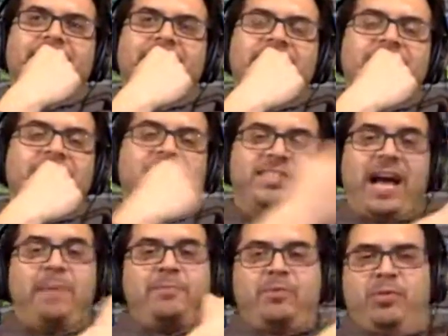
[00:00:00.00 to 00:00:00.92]
And then I
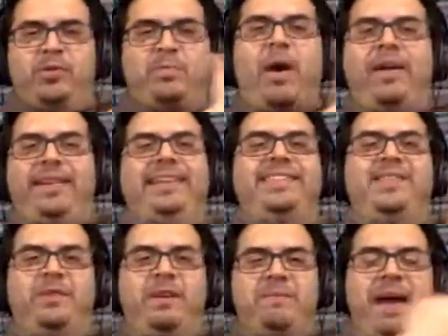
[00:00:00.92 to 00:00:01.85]
stopped responding
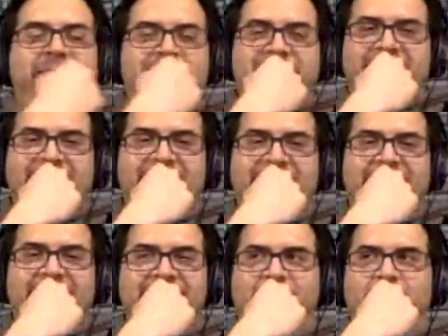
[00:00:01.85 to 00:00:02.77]
to what Matt was saying,
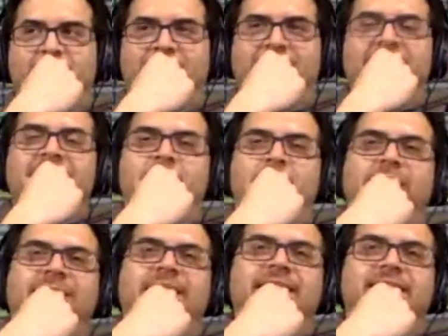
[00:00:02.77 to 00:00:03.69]
and he's like, "What?" I'm
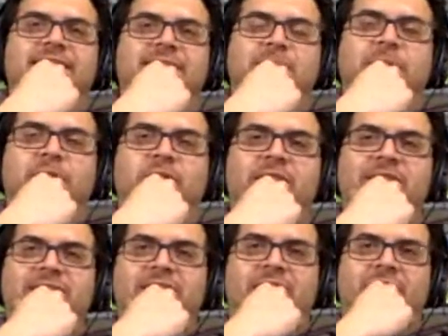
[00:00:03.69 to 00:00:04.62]
like, "Ted just spilled
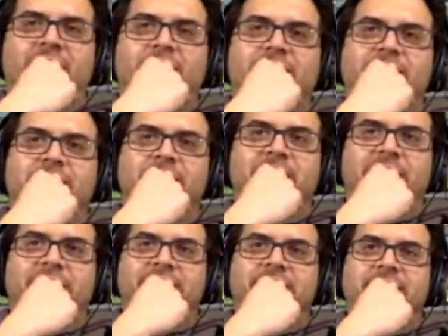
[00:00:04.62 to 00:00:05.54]
gravy all over
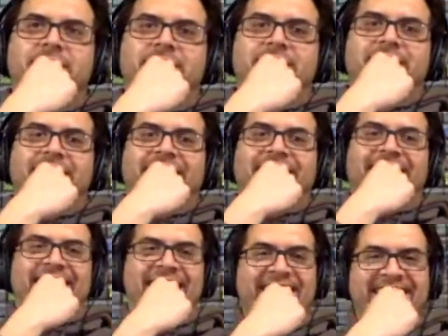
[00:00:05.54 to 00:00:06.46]
himself,"
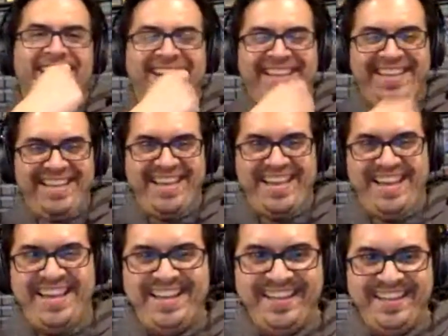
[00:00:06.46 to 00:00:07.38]
and
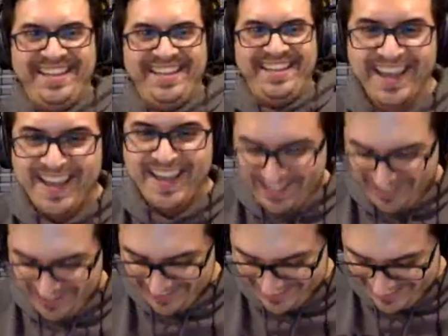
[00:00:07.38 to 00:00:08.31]
he
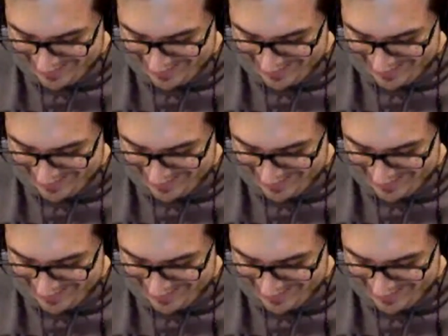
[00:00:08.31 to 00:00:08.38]
looks